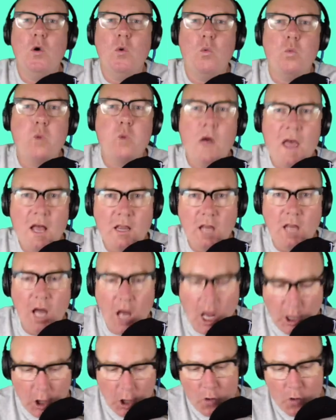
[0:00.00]
Well,
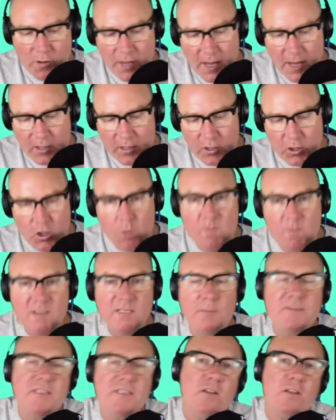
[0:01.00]
hello there, humans,
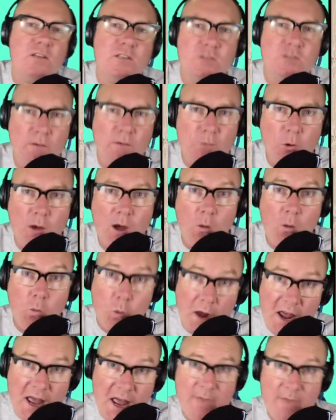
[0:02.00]
hippies, earthlings, whoever you are,
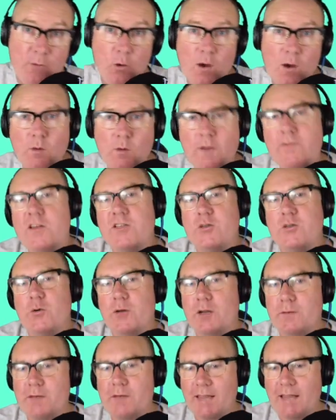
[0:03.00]
wherever you are, whatever you're doing,
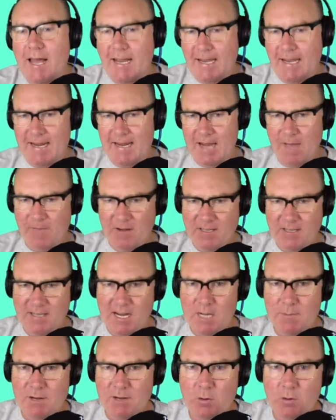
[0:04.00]
and if you're lucky enough indeed
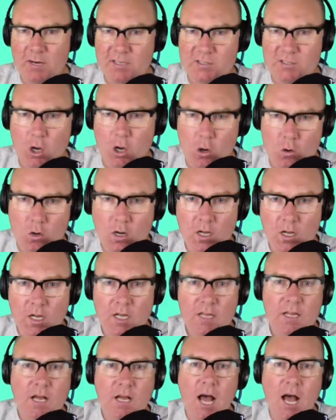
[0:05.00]
to be doing it too.
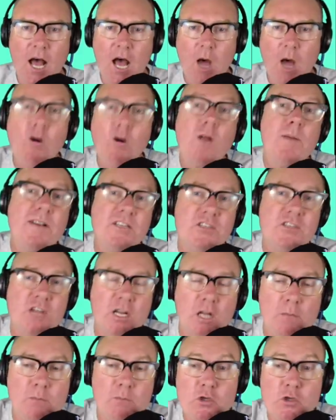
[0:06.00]
Welcome back to
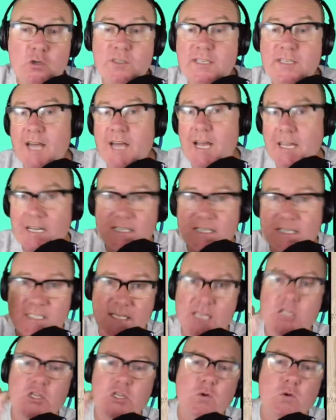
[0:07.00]
Channel. I'm Bushkin. Today I'm going to
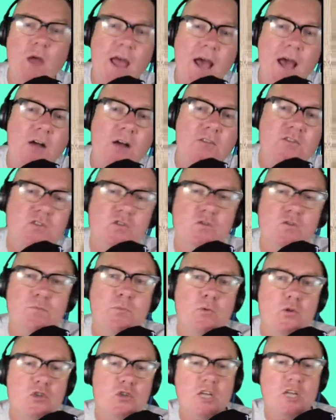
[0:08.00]
teach you how to
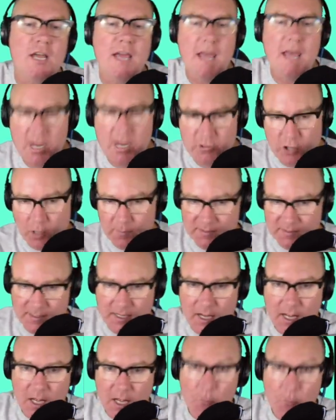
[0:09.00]
push airdrops
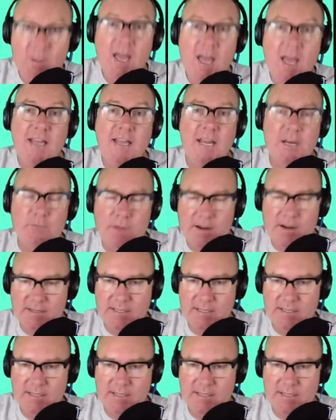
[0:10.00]
without getting wrecked.